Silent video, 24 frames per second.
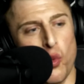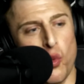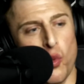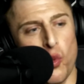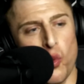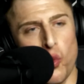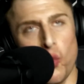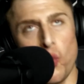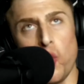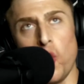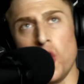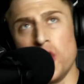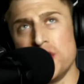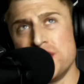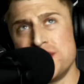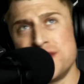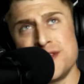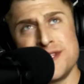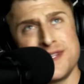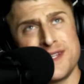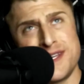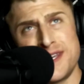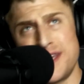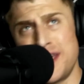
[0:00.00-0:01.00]

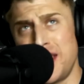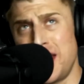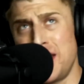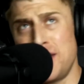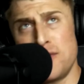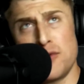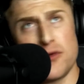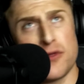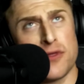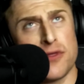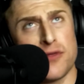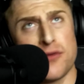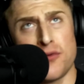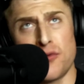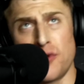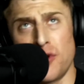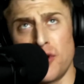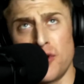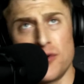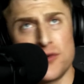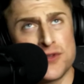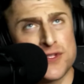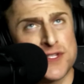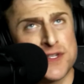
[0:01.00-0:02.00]
Wasn't Game of
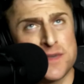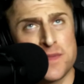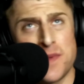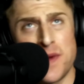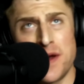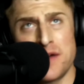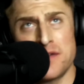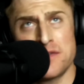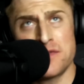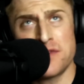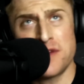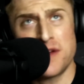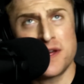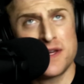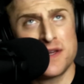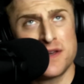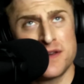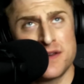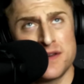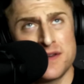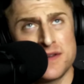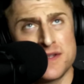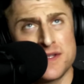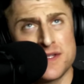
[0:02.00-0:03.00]
Thrones about
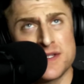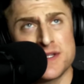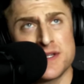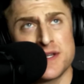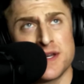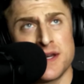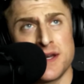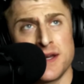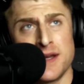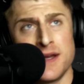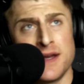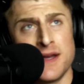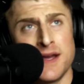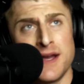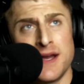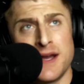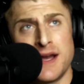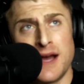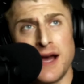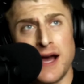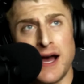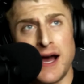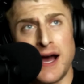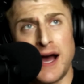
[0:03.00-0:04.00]
Vikings?
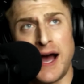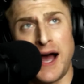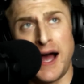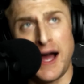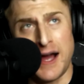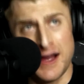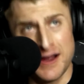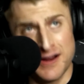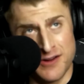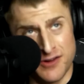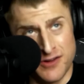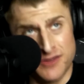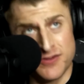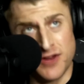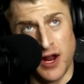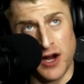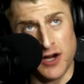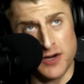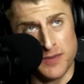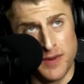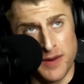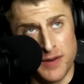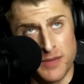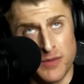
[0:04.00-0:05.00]
I know I've talked
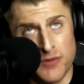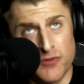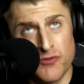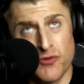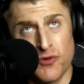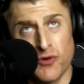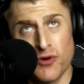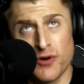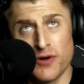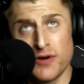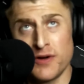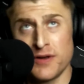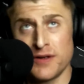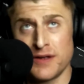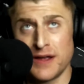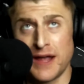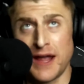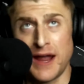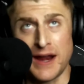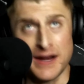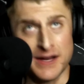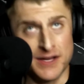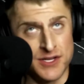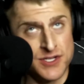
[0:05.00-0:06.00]
about it before,
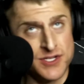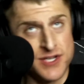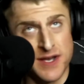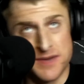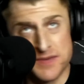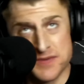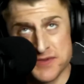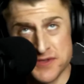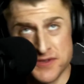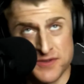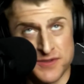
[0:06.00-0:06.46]
and each episode